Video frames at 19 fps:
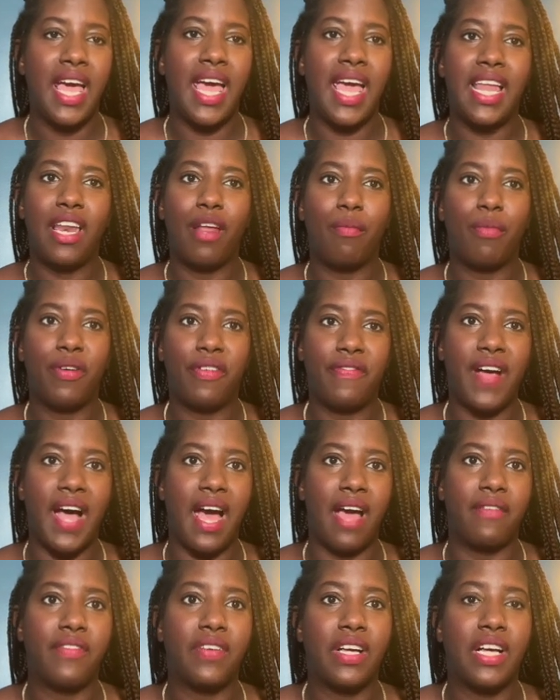And number
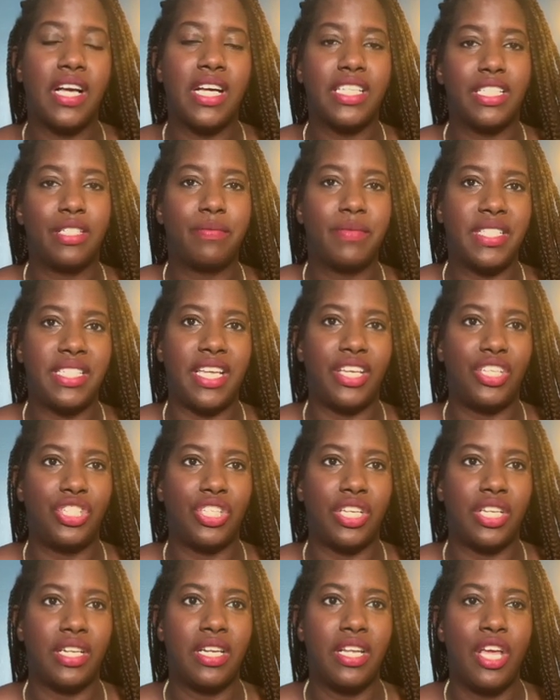five,
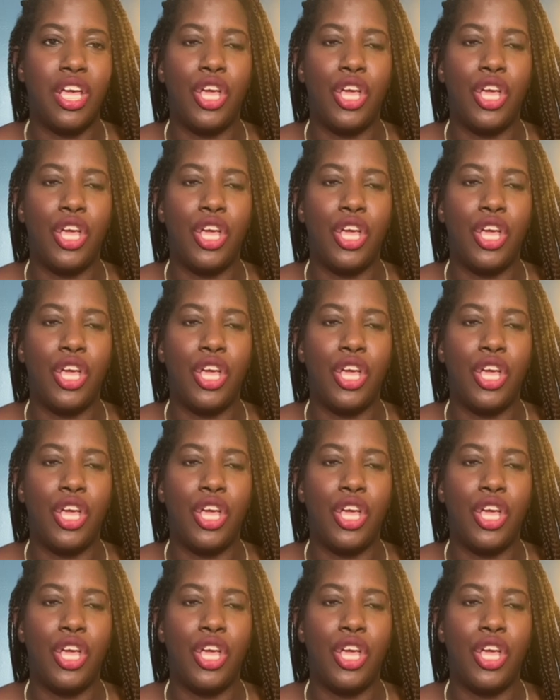customization.